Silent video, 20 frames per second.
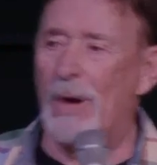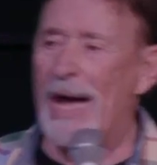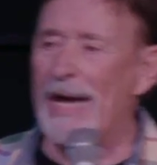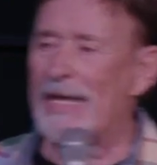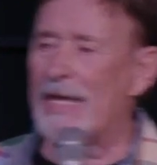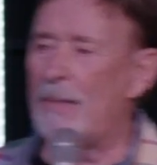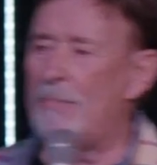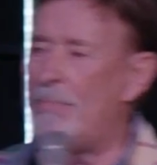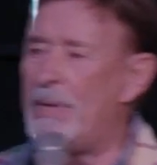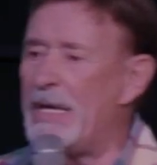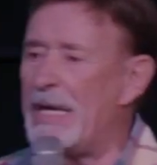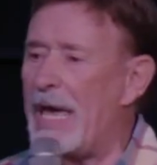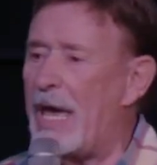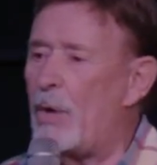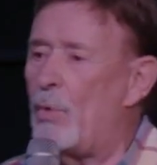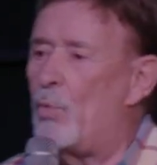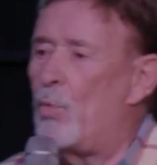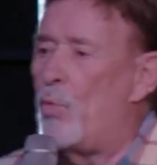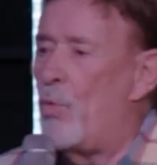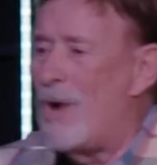I can be a
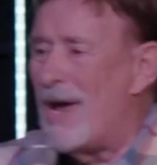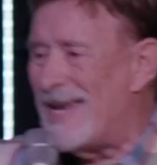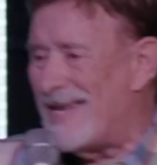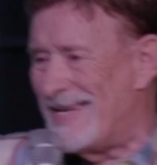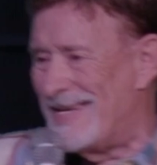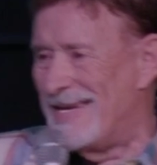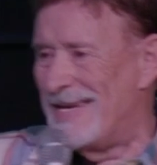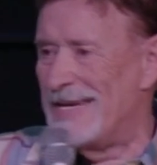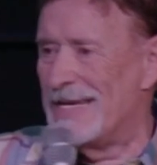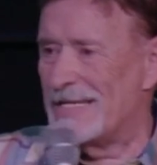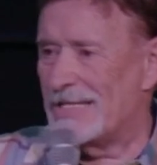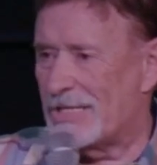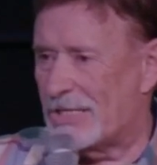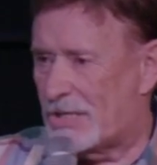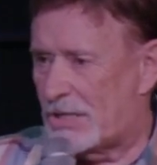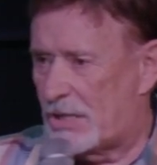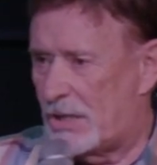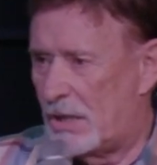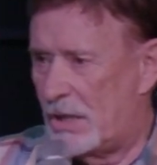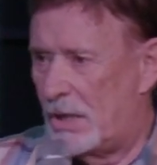
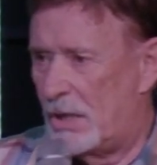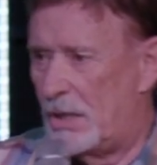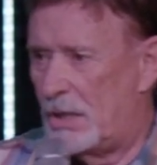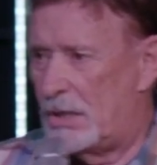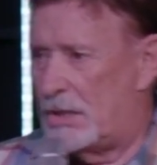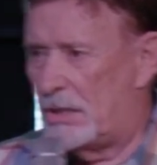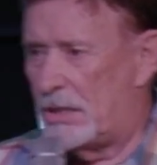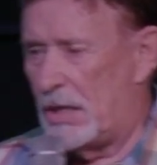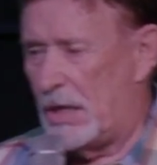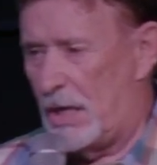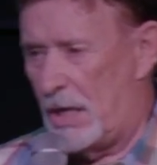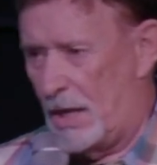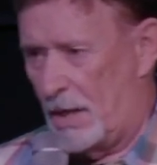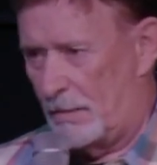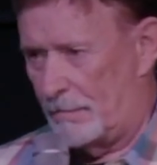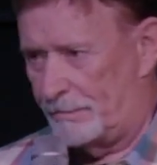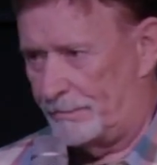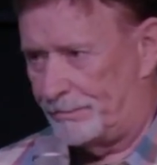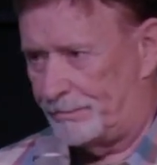witness to him.